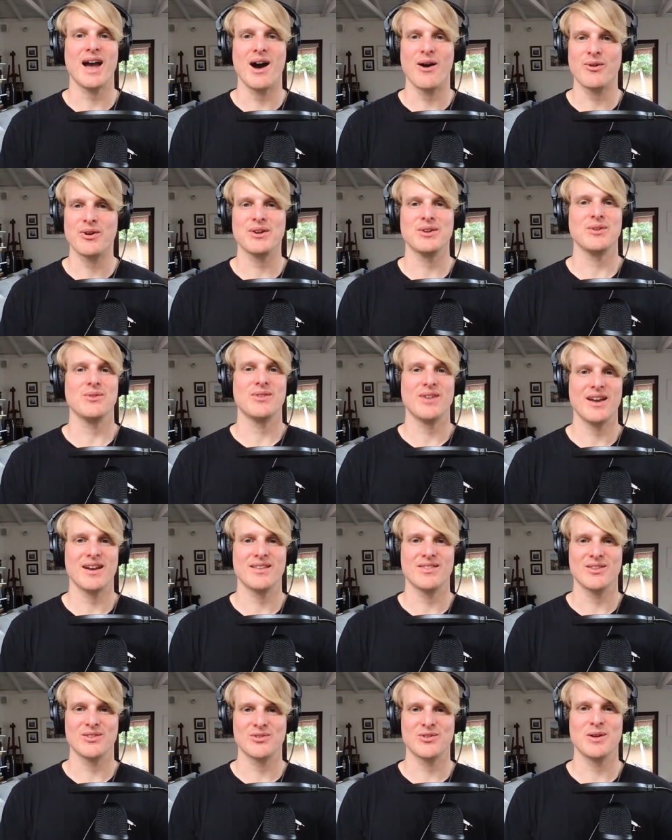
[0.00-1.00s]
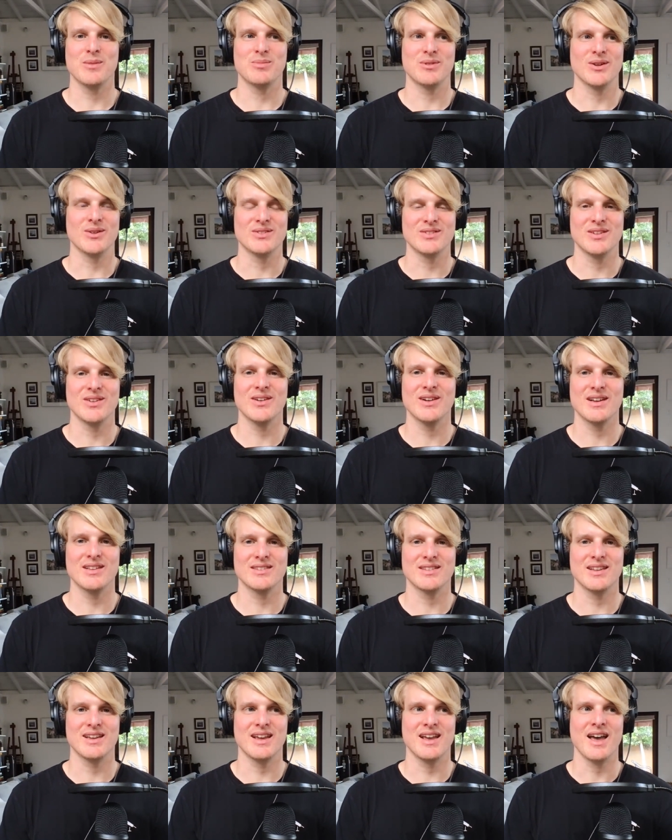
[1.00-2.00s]
how can you take this crypto
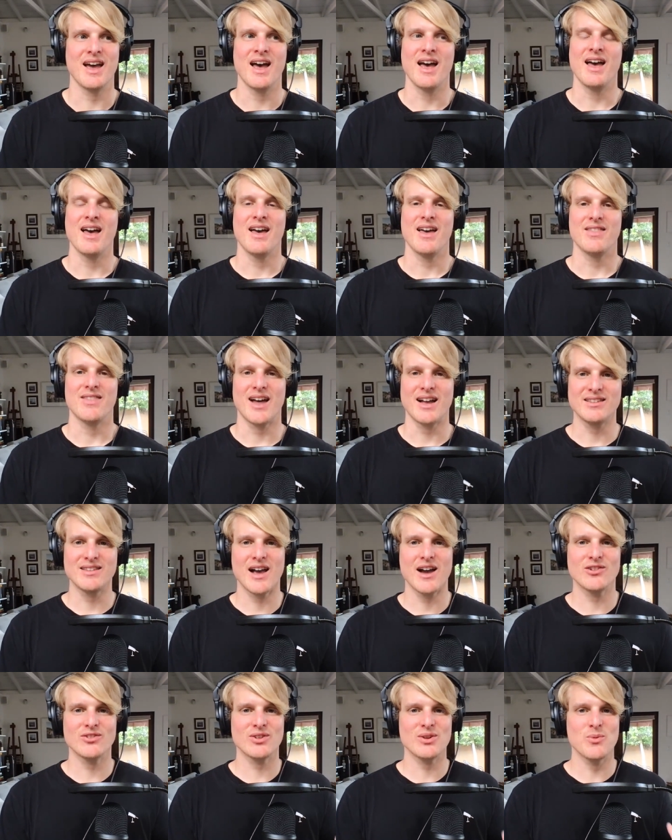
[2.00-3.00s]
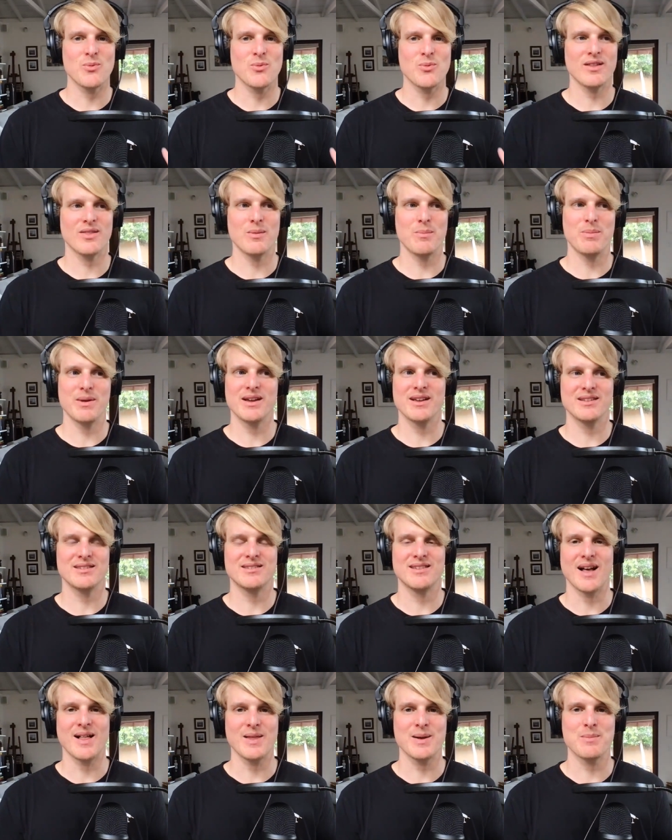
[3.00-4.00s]
seriously? That's actually one of the
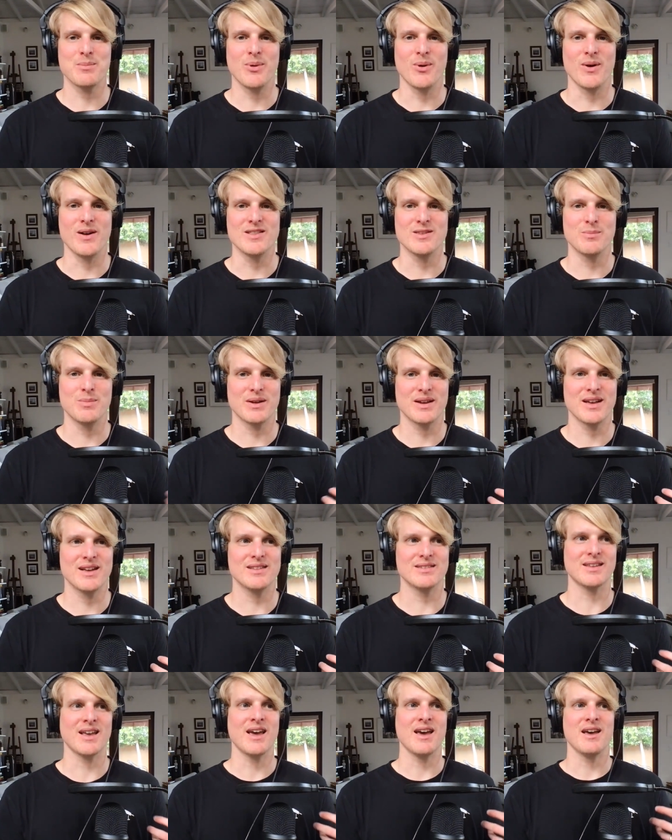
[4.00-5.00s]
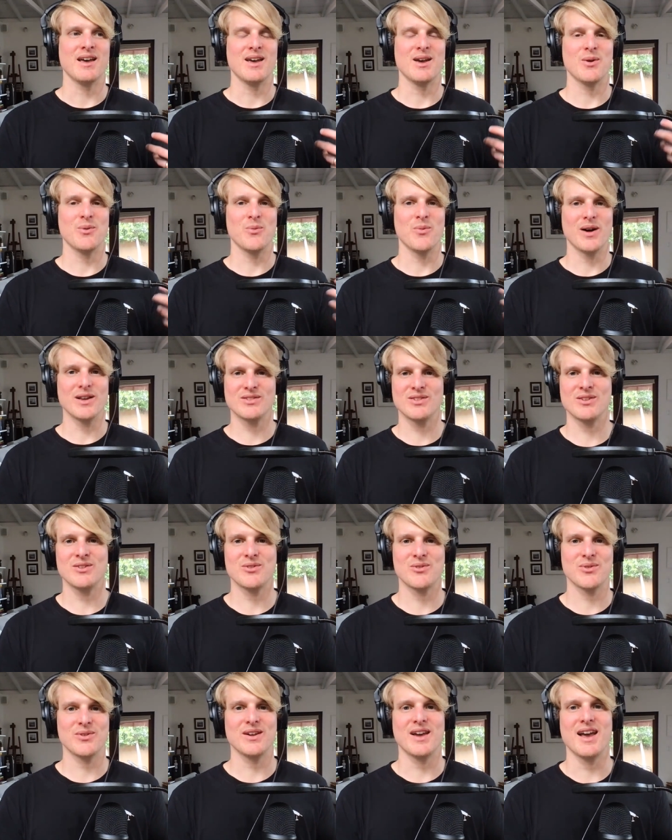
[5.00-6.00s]
biggest selling points because it wasn't
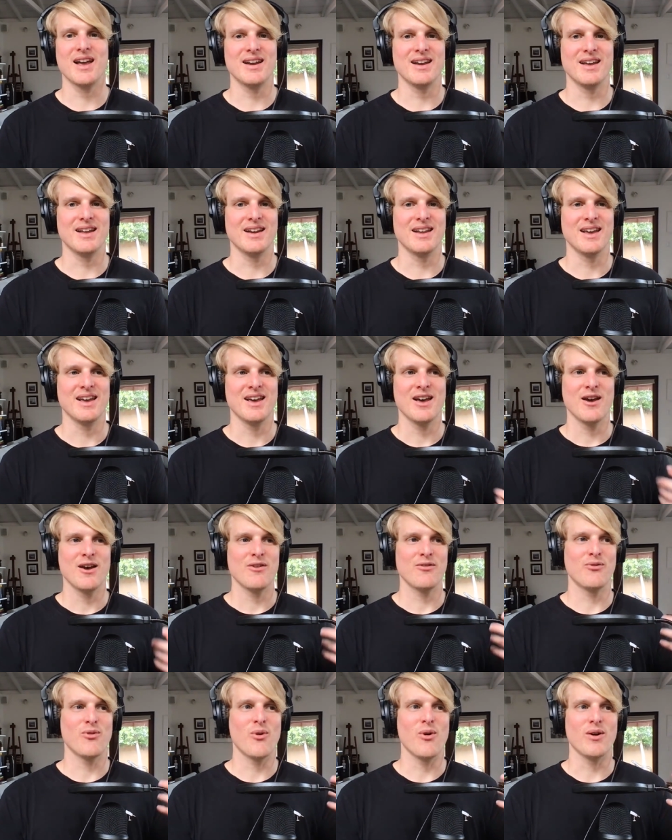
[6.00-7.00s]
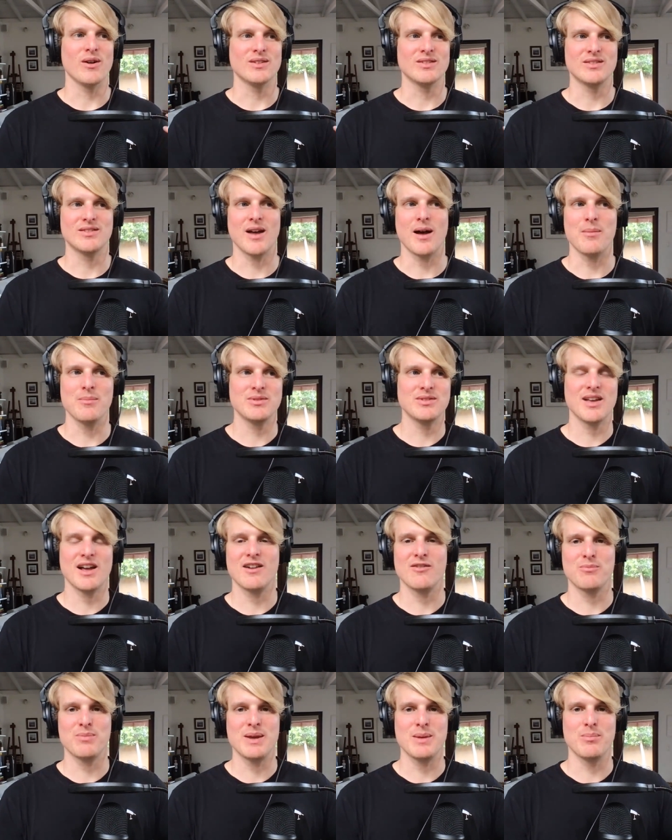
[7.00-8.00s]
created for some set
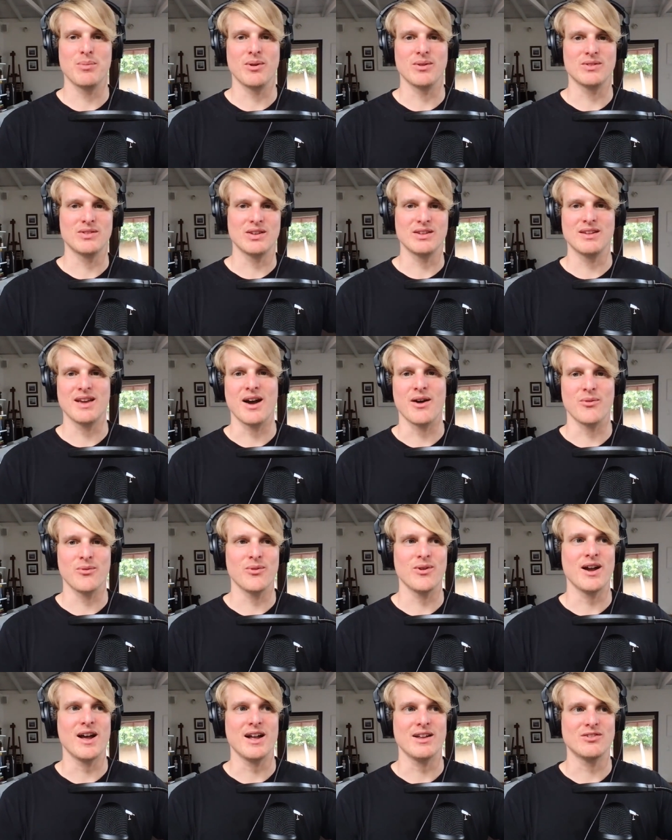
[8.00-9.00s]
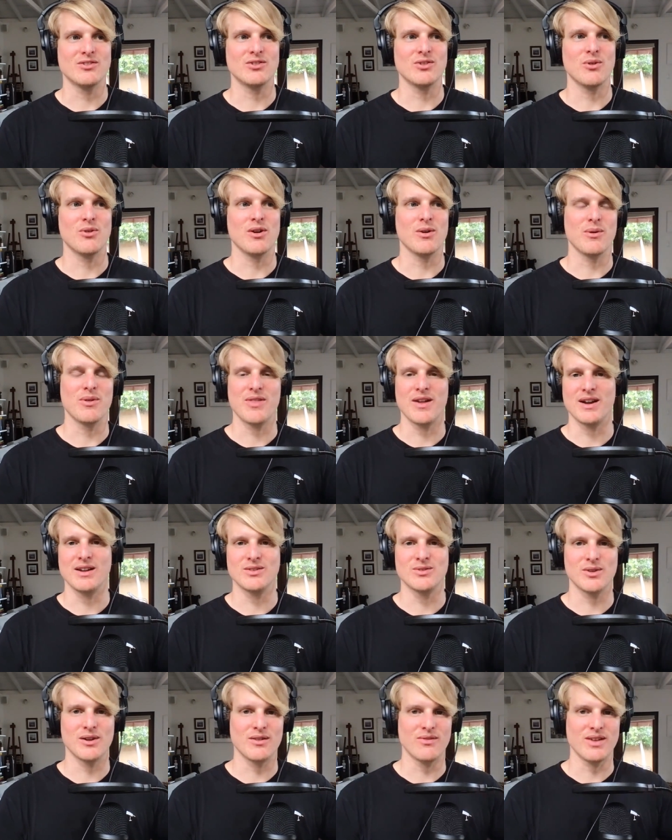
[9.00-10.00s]
of people to get rich or with any
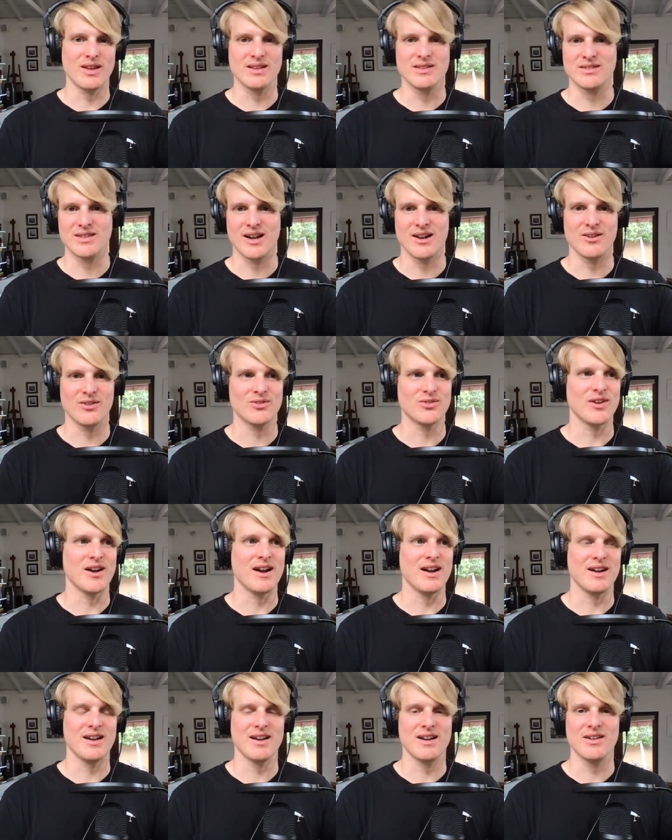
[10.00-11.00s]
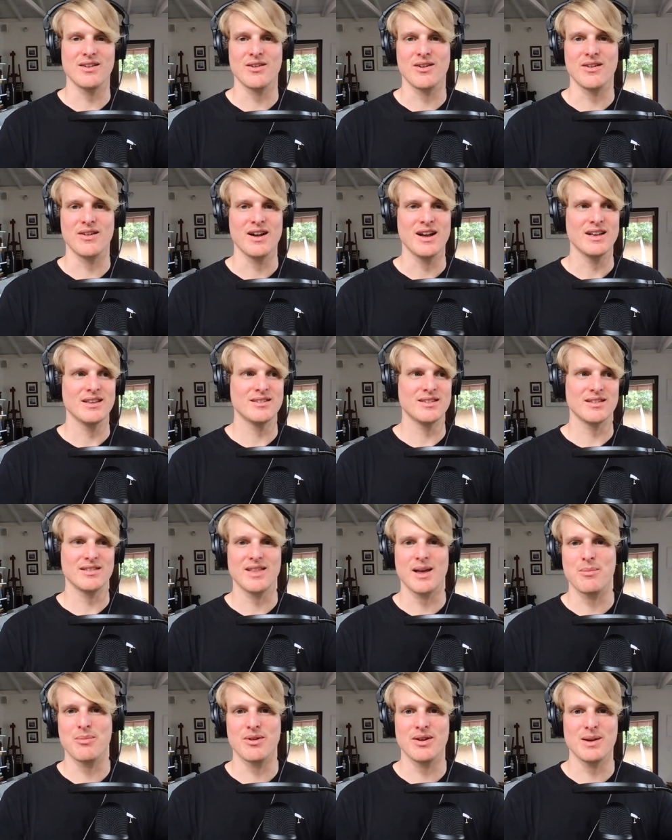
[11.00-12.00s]
sort of insider trading or
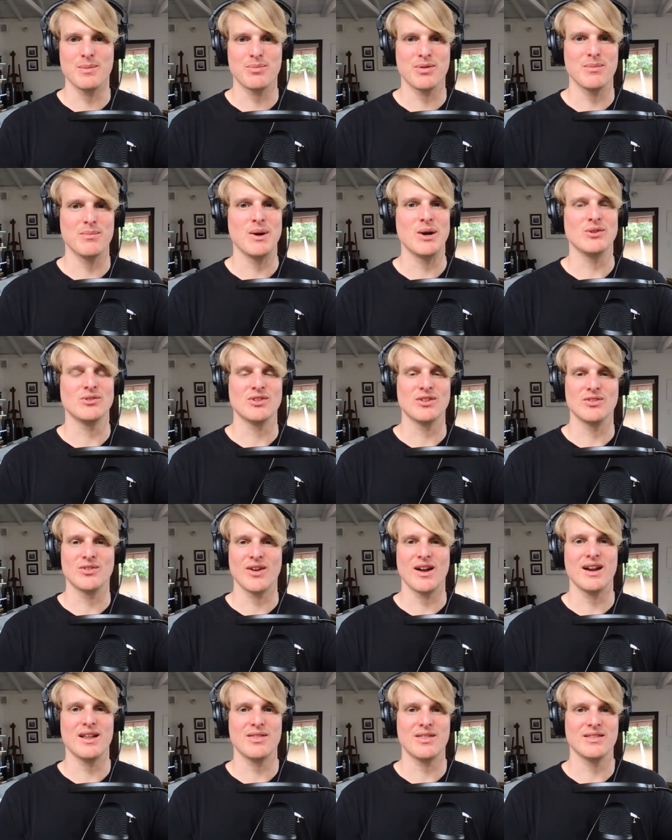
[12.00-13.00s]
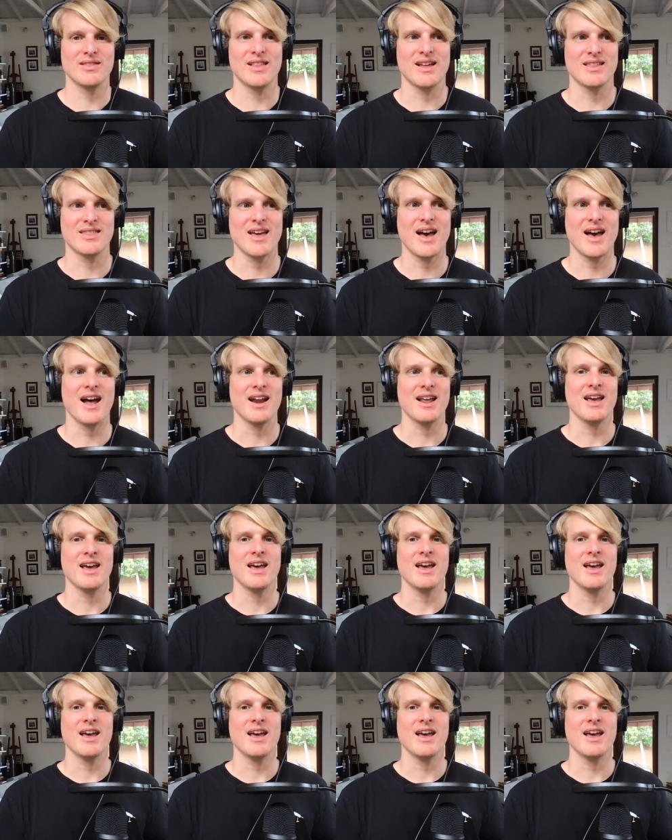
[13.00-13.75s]
celebrity promotions or anything like that.